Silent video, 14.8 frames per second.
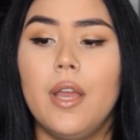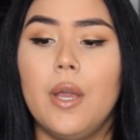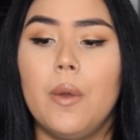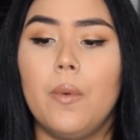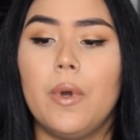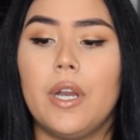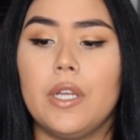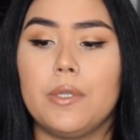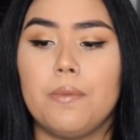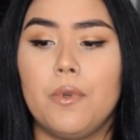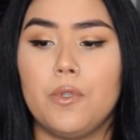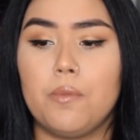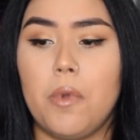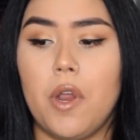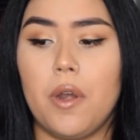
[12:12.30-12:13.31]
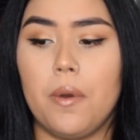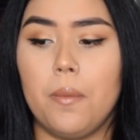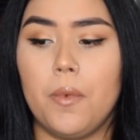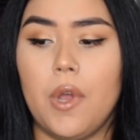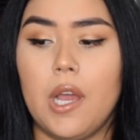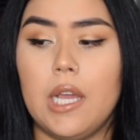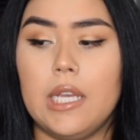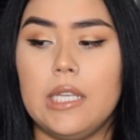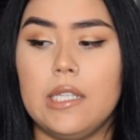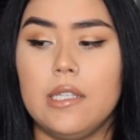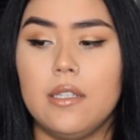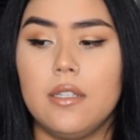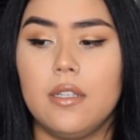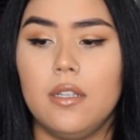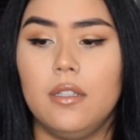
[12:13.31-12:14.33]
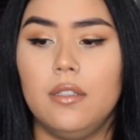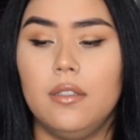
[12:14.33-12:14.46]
What else postpartum wise?